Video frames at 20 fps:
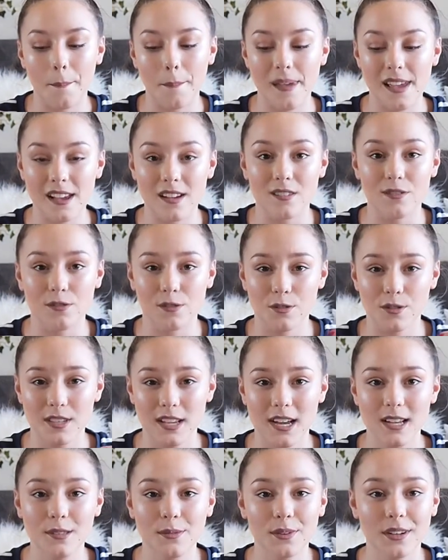big full
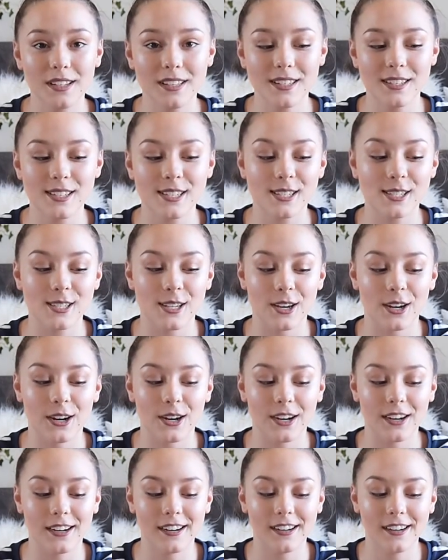size ones. So
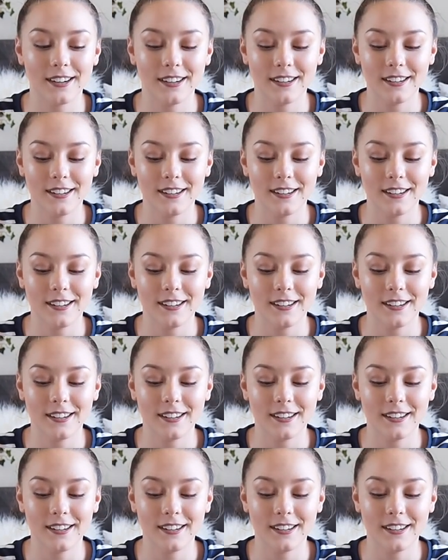I